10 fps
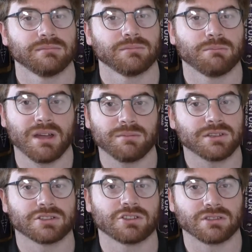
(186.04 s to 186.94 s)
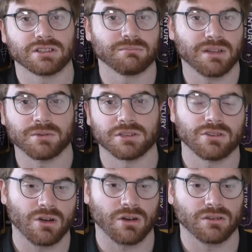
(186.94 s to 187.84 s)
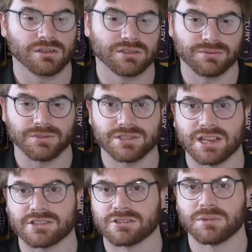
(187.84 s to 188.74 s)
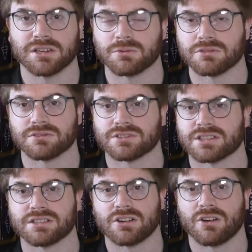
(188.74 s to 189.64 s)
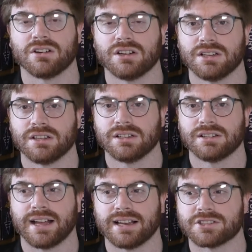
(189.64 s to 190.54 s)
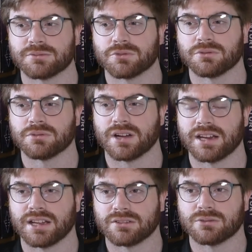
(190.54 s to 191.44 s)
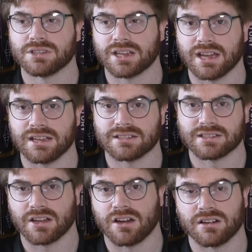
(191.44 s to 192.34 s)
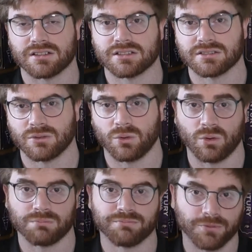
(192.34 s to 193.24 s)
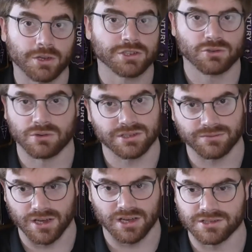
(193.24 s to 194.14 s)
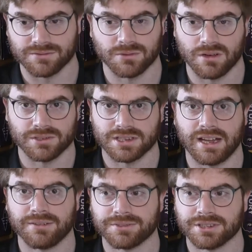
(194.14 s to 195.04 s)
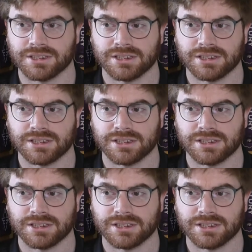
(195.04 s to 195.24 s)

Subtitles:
but maybe you're shooting them, maybe you're not, and if you take so many wounds then you're not eligible, and then all you get is a card or first choice of cards of whoever's left.